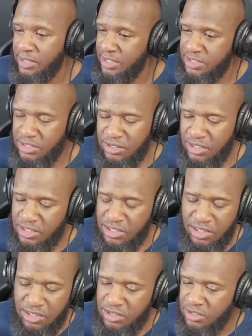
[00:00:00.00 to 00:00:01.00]
That's that's
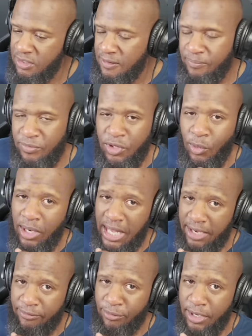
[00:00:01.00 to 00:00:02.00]
just no
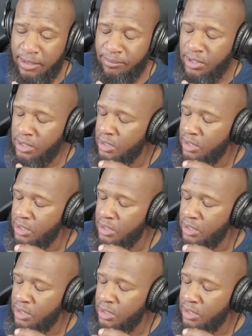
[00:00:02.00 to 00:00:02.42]
life, right?